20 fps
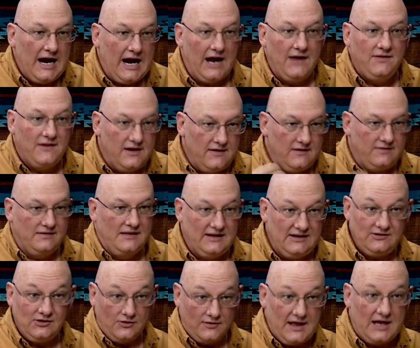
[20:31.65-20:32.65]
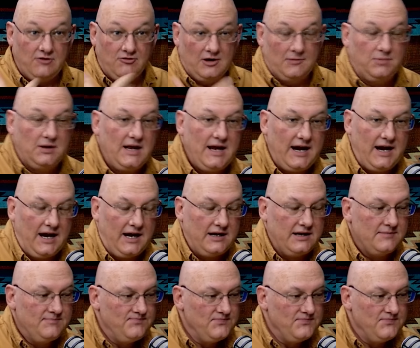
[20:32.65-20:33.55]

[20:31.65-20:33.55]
and that these are then replayed